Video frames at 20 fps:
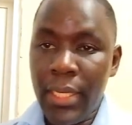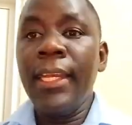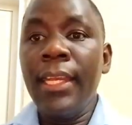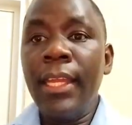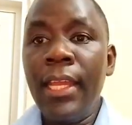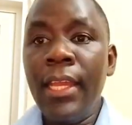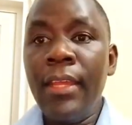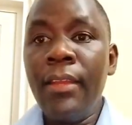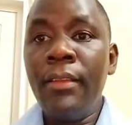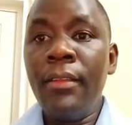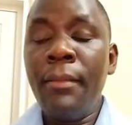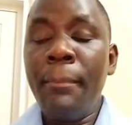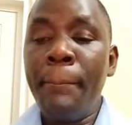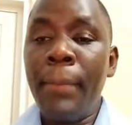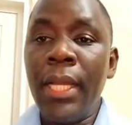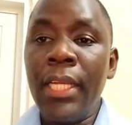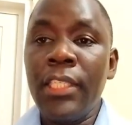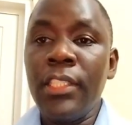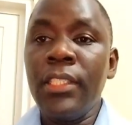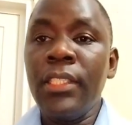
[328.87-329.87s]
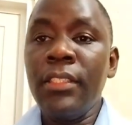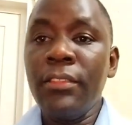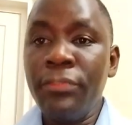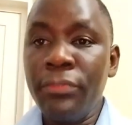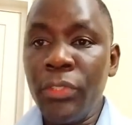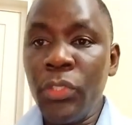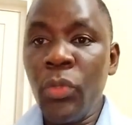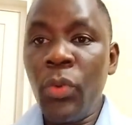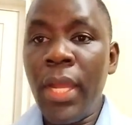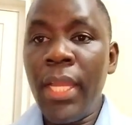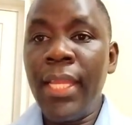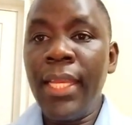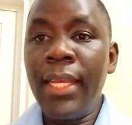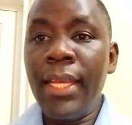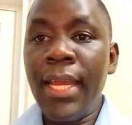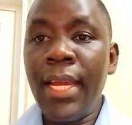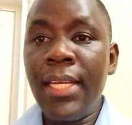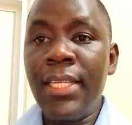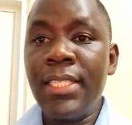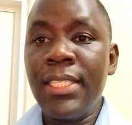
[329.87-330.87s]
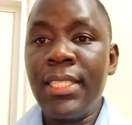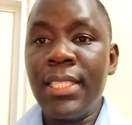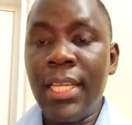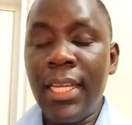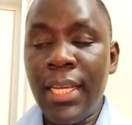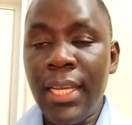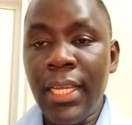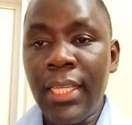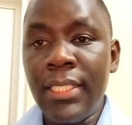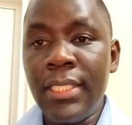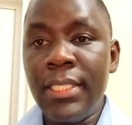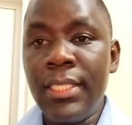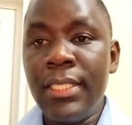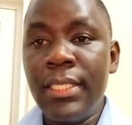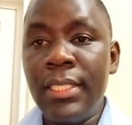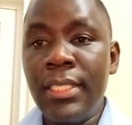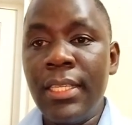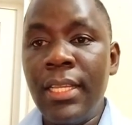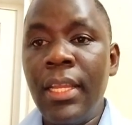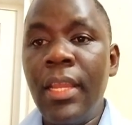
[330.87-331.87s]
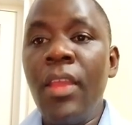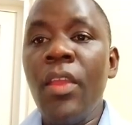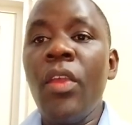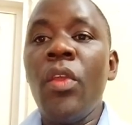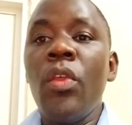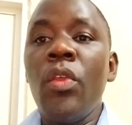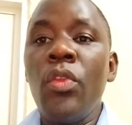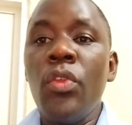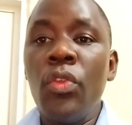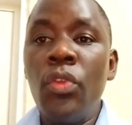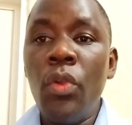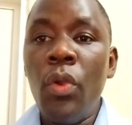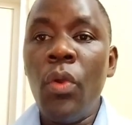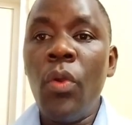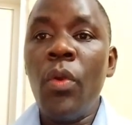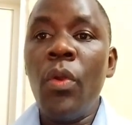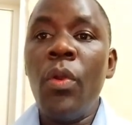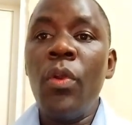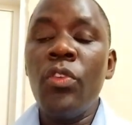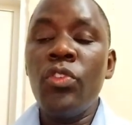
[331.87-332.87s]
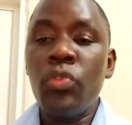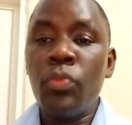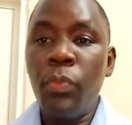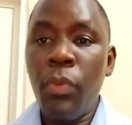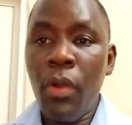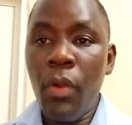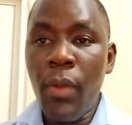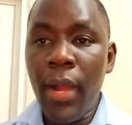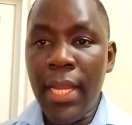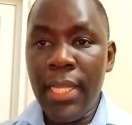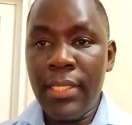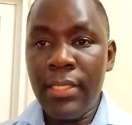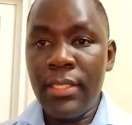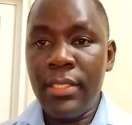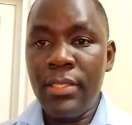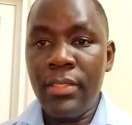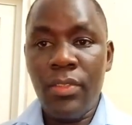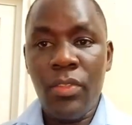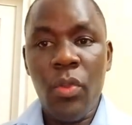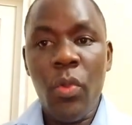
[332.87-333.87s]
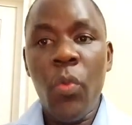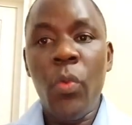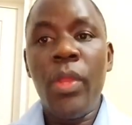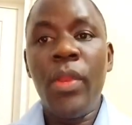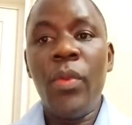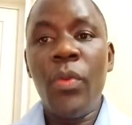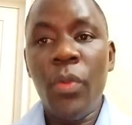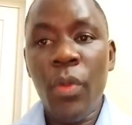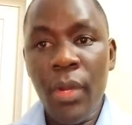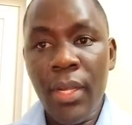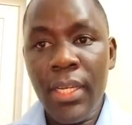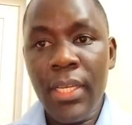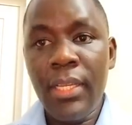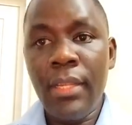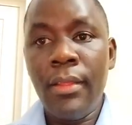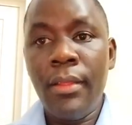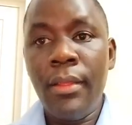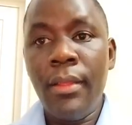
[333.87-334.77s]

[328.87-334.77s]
But if you are in that status, your spouse will not